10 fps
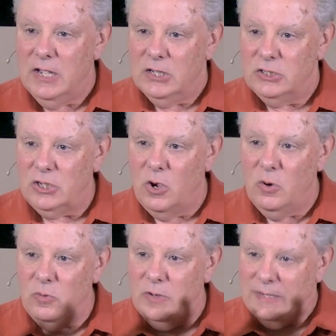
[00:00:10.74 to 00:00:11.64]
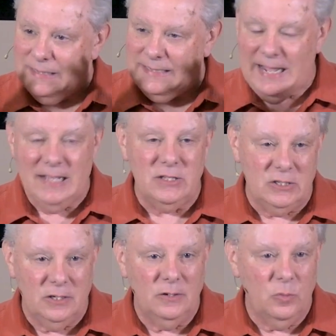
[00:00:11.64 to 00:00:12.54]
so
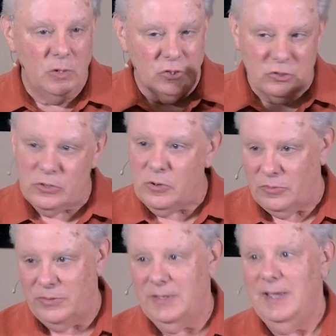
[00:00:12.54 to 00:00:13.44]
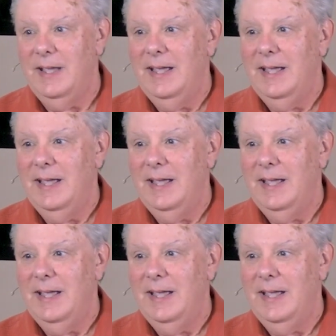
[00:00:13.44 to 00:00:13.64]
dense with truth.